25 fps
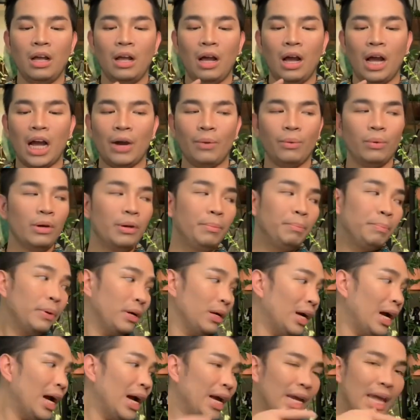
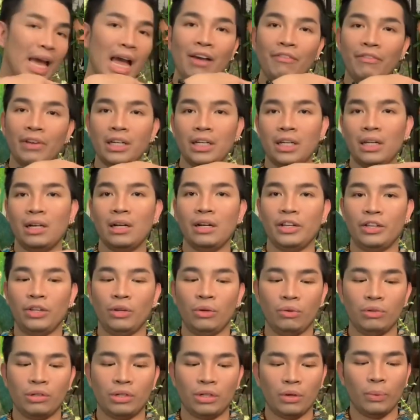I have it in a huge,